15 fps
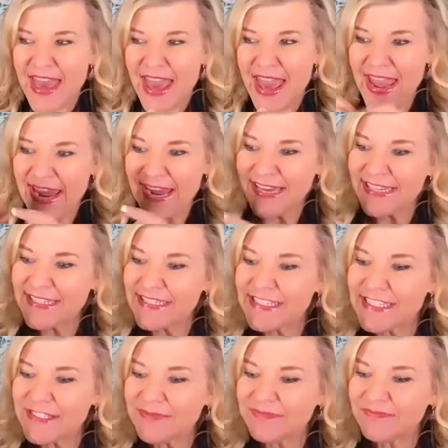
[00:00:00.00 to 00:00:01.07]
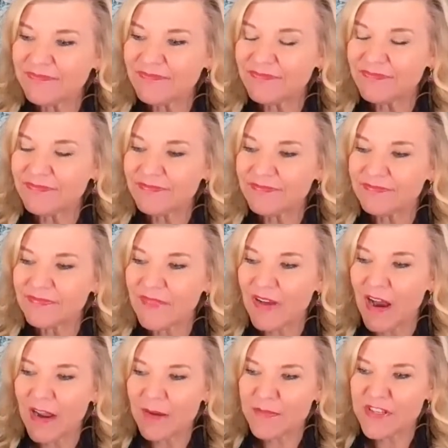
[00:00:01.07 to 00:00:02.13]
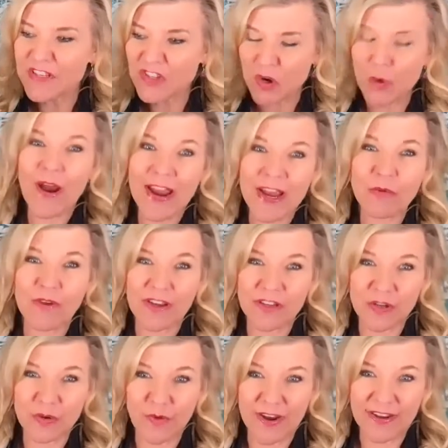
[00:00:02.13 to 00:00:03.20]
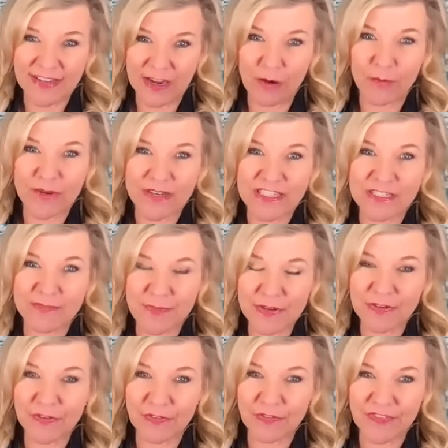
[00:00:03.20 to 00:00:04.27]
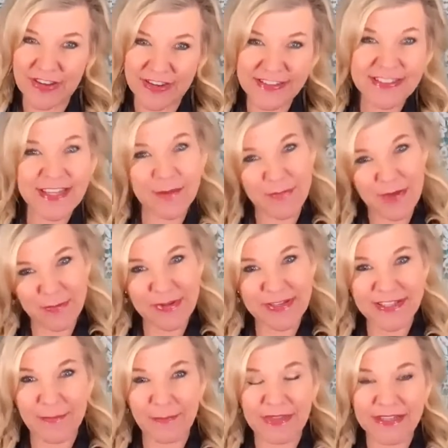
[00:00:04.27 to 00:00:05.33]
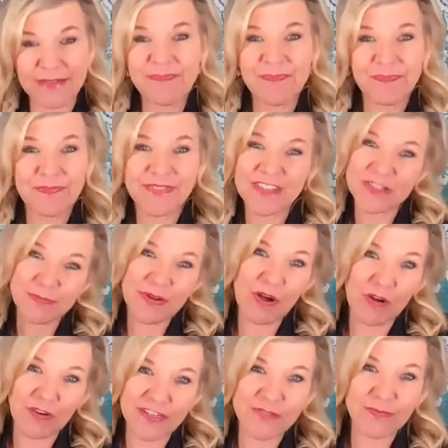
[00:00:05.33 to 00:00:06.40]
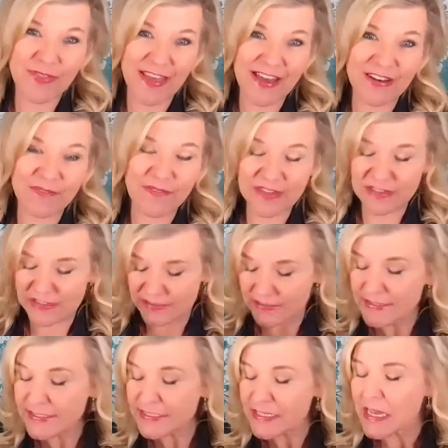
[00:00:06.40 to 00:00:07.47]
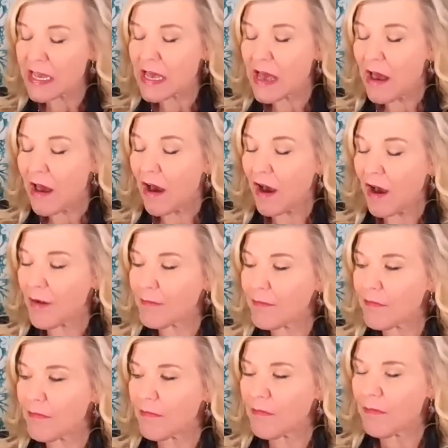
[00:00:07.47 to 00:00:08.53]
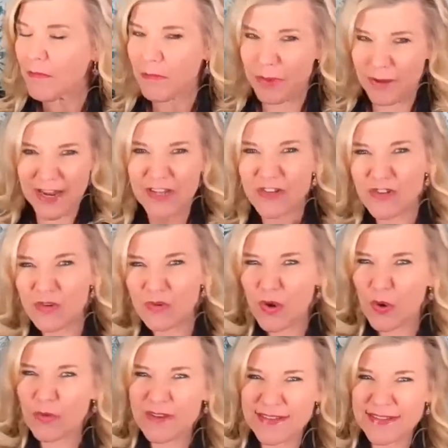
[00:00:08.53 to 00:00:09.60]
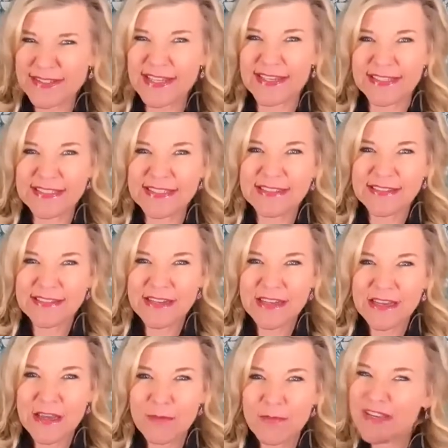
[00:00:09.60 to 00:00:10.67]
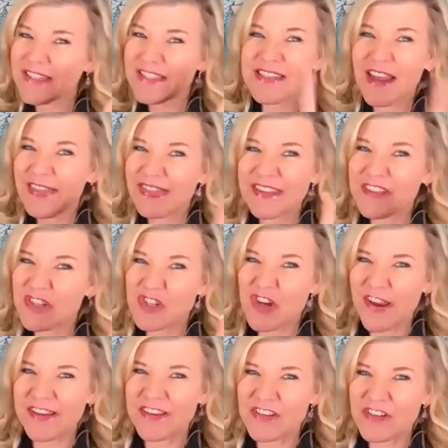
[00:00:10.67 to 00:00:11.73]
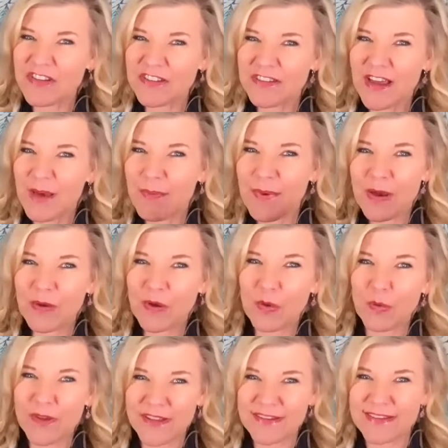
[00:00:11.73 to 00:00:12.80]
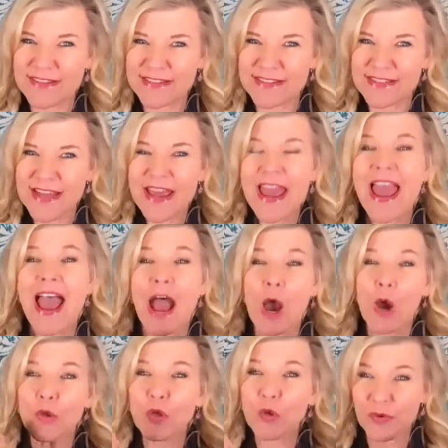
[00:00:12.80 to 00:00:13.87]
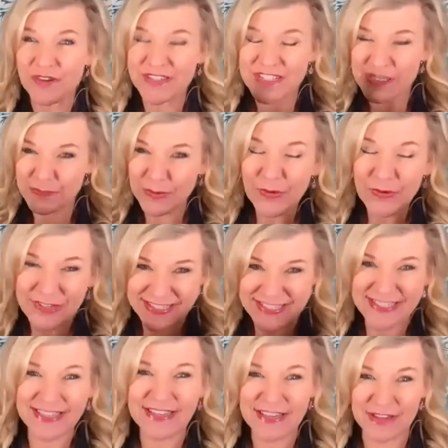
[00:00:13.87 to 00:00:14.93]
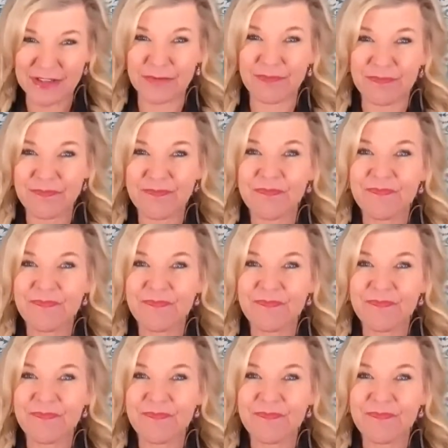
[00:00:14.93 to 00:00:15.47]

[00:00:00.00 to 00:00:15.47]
And I'm so angry at you right now. I want to spit in your face. That may be something. Just be honest with that if it is. But I do know these things because nothing's changed about who he is, how you're experiencing him